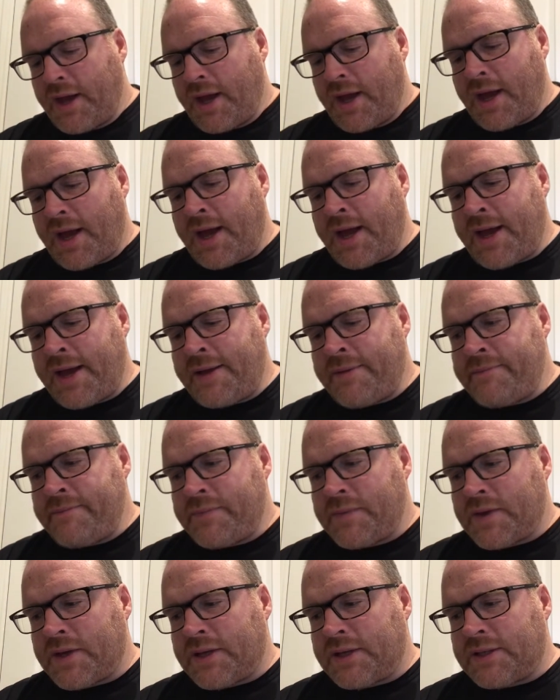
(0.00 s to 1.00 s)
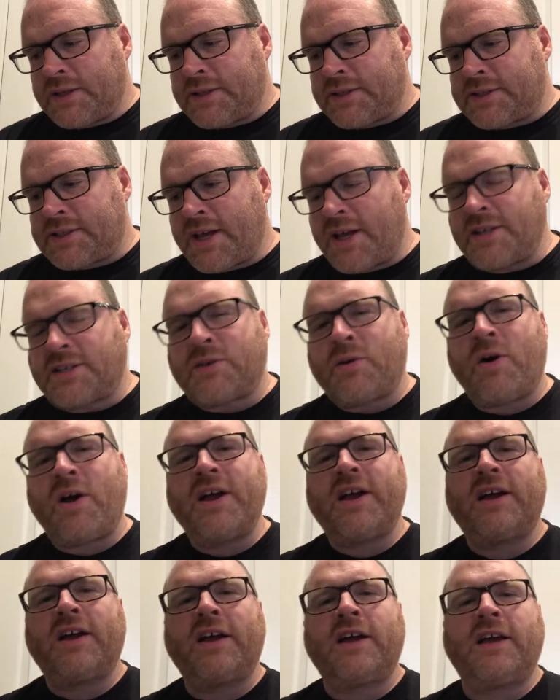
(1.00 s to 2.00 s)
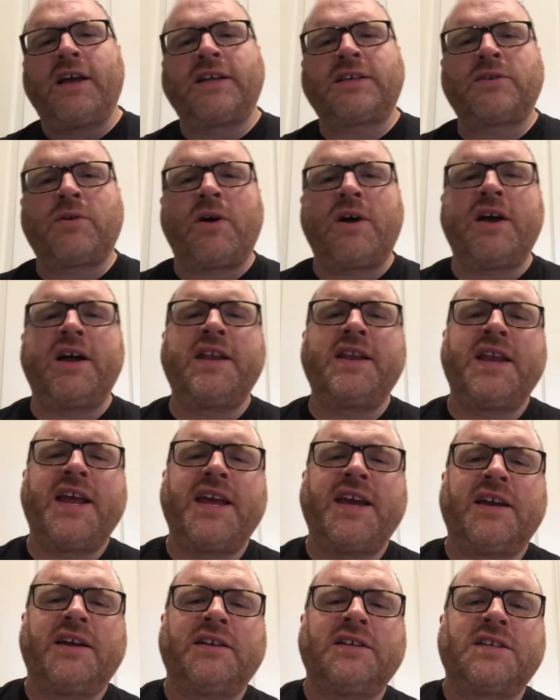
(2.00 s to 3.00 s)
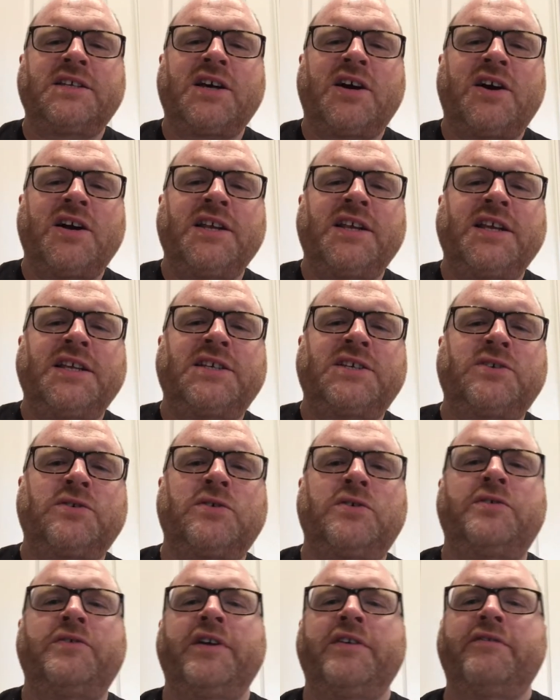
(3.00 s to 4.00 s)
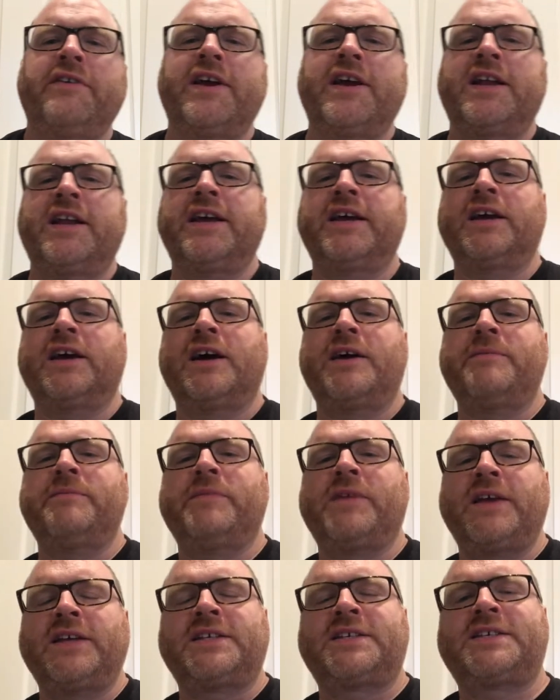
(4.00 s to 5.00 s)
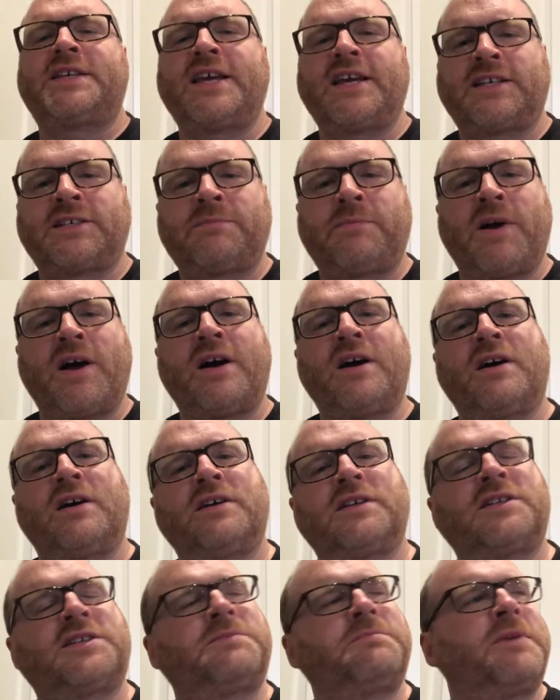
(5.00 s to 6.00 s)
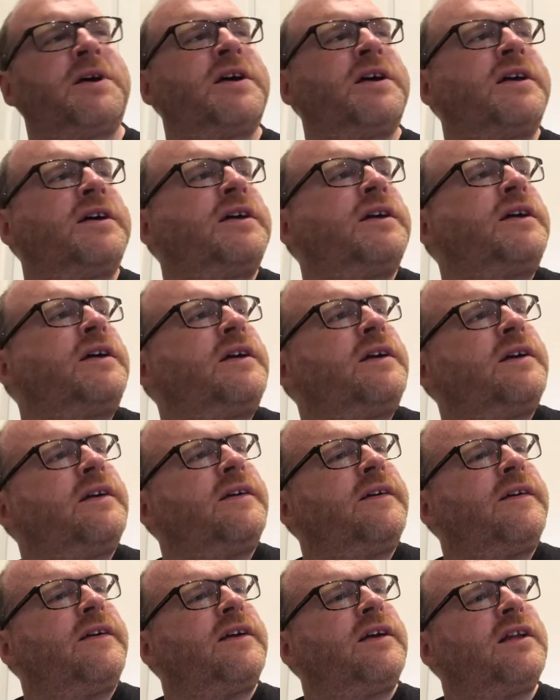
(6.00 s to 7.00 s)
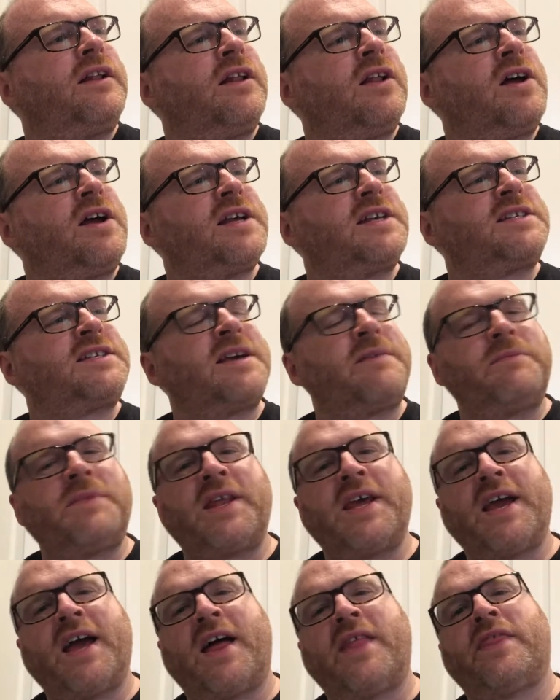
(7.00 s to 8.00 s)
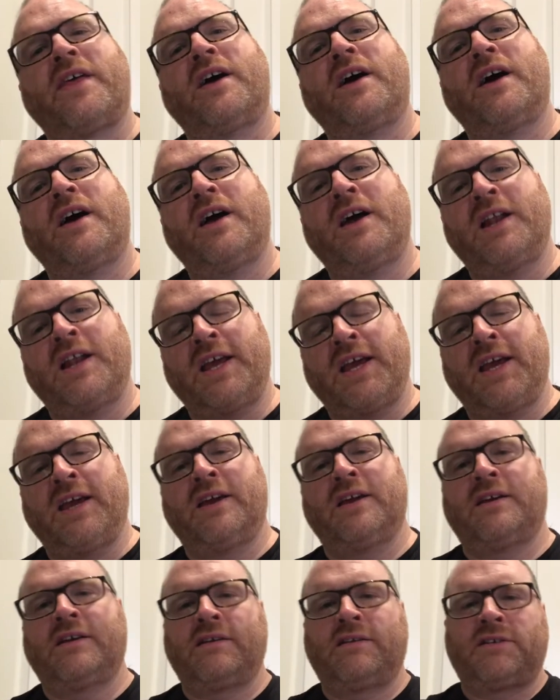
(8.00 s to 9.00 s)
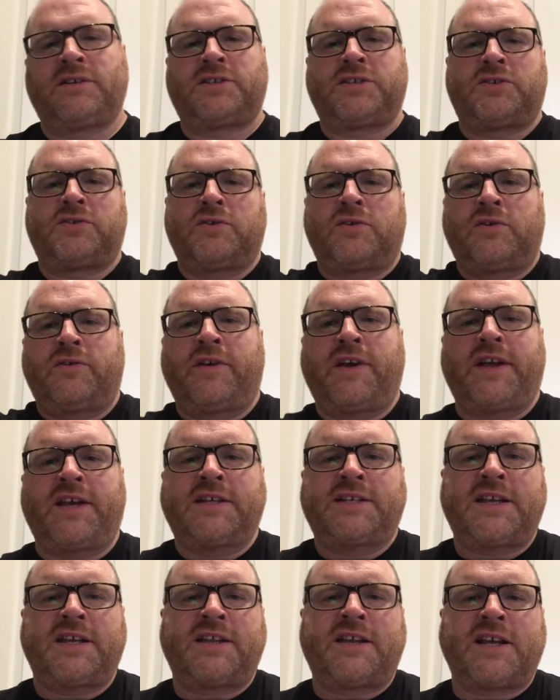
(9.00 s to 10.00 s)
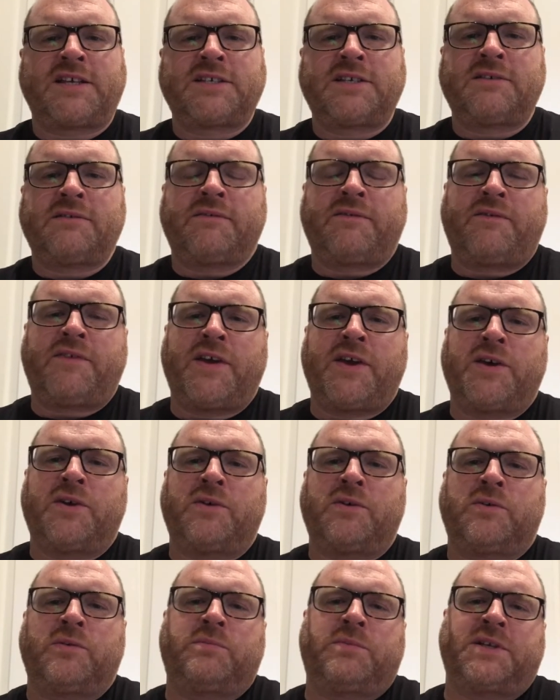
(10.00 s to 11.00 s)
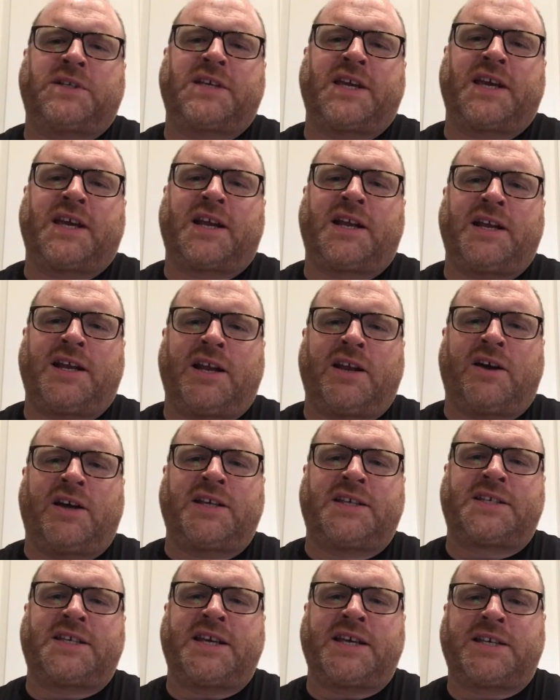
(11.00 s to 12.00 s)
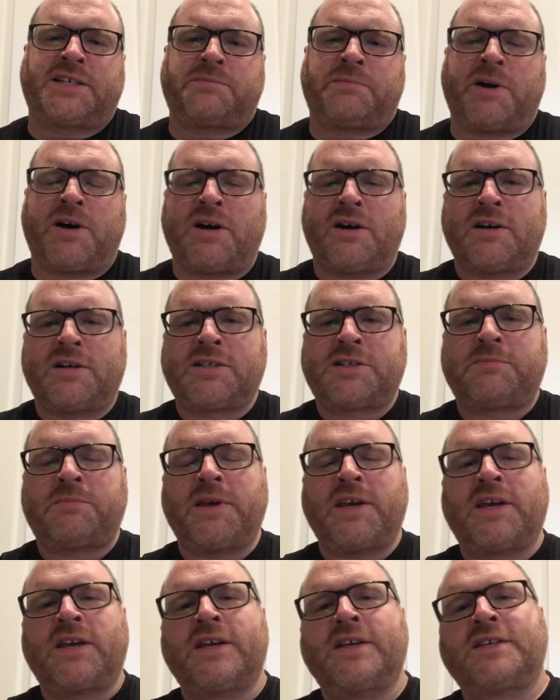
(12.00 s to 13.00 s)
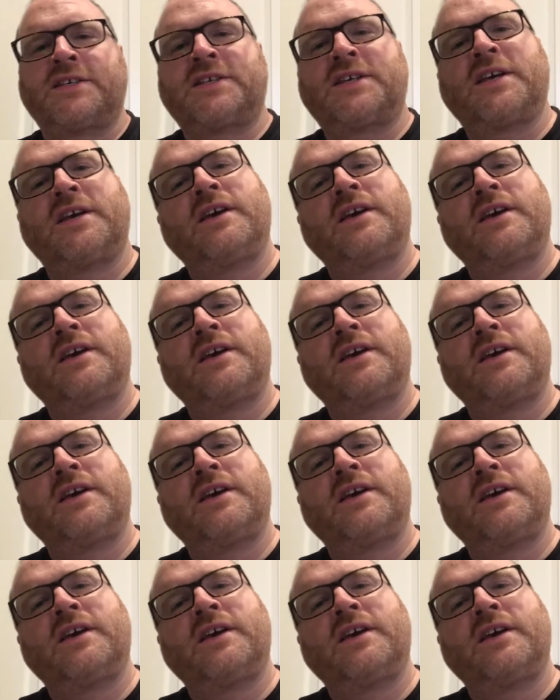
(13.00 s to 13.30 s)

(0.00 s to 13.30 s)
So it's quite a neat and tidy story, really. It's 6 parts, but like some of the other early stories, it doesn't feel particularly like 6 parts, because